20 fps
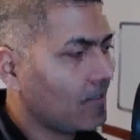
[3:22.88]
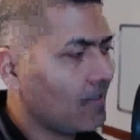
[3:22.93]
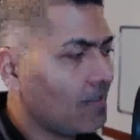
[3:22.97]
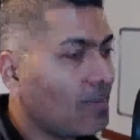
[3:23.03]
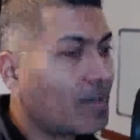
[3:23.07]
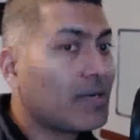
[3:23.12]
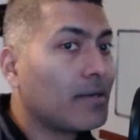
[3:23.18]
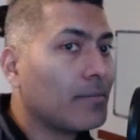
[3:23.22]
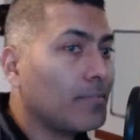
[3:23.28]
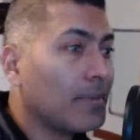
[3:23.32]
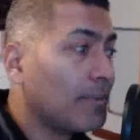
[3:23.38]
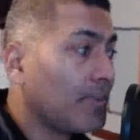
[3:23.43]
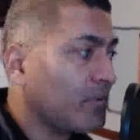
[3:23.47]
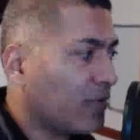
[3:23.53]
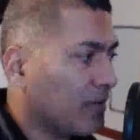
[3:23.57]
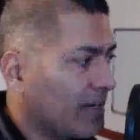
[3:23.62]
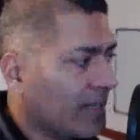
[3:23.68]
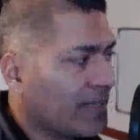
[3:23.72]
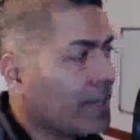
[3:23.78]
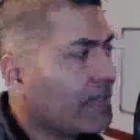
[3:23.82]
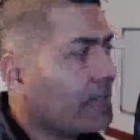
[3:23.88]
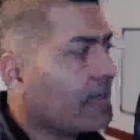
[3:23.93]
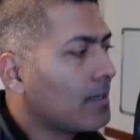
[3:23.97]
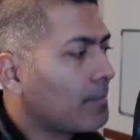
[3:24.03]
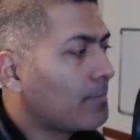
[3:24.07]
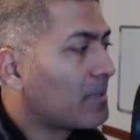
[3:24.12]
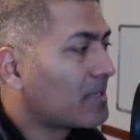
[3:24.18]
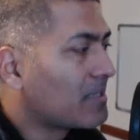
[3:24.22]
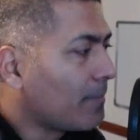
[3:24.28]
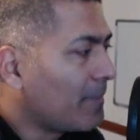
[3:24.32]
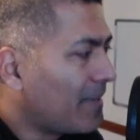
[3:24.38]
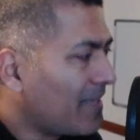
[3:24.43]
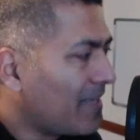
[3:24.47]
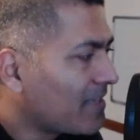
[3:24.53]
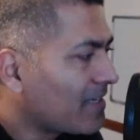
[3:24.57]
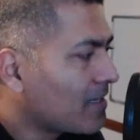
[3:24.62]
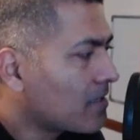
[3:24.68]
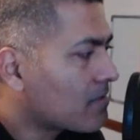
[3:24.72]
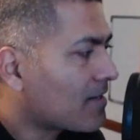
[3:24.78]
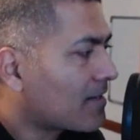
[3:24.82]
but maybe one day. But the
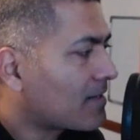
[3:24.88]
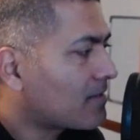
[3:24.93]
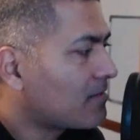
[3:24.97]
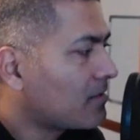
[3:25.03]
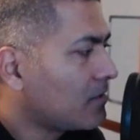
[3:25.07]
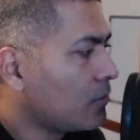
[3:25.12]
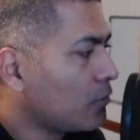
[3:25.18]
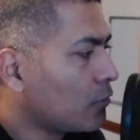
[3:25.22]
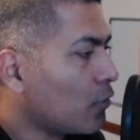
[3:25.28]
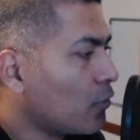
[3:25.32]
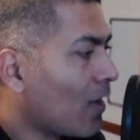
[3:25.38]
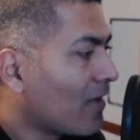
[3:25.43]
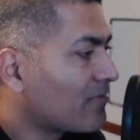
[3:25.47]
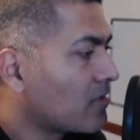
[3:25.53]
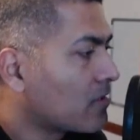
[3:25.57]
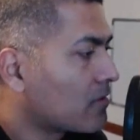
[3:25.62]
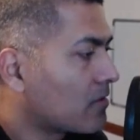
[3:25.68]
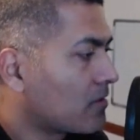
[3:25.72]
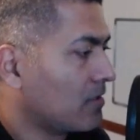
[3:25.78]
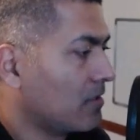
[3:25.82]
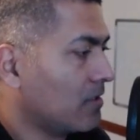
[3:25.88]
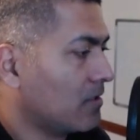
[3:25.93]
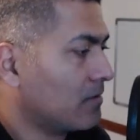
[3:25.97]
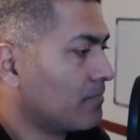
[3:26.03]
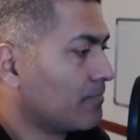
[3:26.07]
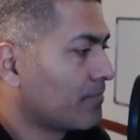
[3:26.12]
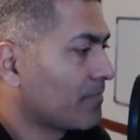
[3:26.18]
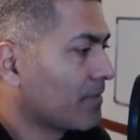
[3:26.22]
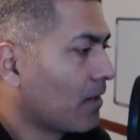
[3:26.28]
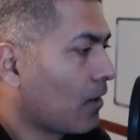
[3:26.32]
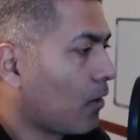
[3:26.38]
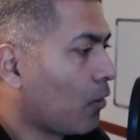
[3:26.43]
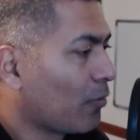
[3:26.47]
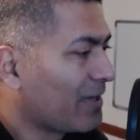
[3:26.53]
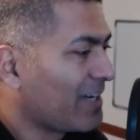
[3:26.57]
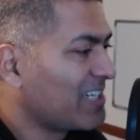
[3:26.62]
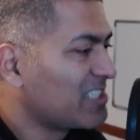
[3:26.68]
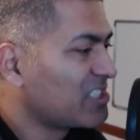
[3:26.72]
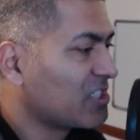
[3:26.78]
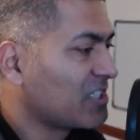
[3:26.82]
main thing is that you do have this
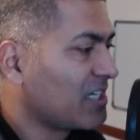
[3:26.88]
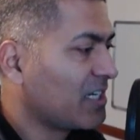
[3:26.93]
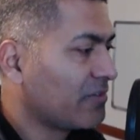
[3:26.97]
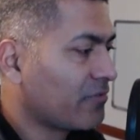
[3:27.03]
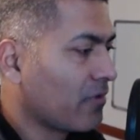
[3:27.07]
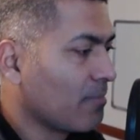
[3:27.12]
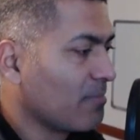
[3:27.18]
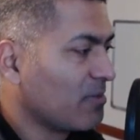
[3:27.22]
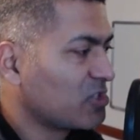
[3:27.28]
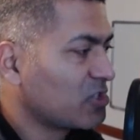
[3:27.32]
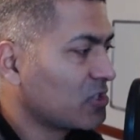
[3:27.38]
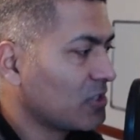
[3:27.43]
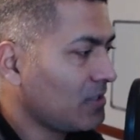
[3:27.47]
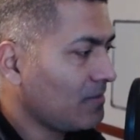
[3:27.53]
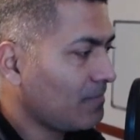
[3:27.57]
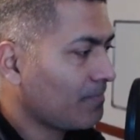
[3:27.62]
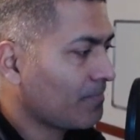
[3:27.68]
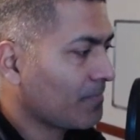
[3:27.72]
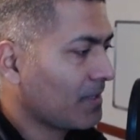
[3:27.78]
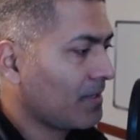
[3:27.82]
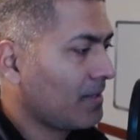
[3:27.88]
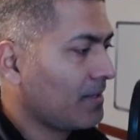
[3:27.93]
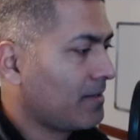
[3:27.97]
location information,